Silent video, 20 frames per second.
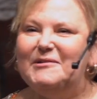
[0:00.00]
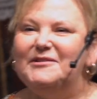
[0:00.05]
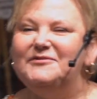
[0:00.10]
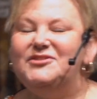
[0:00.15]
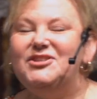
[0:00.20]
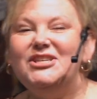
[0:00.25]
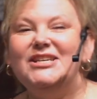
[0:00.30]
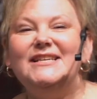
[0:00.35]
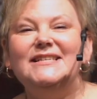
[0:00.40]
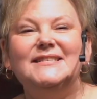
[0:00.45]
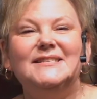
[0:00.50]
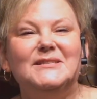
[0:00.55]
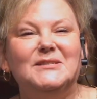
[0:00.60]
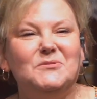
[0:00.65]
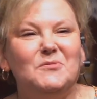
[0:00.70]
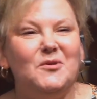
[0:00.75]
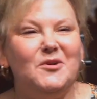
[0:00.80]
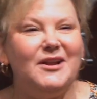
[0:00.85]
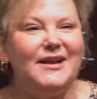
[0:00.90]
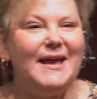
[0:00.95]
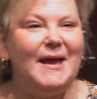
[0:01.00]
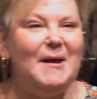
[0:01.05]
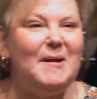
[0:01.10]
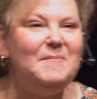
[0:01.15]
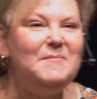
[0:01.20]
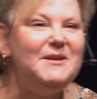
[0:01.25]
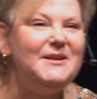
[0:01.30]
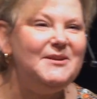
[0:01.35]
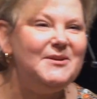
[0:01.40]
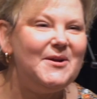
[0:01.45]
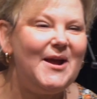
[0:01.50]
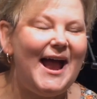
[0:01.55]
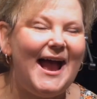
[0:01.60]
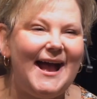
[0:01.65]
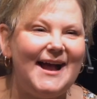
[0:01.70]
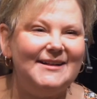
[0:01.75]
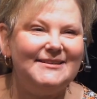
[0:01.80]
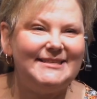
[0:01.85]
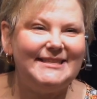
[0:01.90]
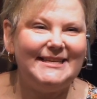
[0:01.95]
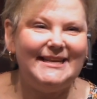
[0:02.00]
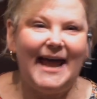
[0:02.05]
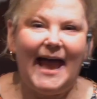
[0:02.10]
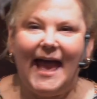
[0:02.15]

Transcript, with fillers: if Jesus were to come to your house and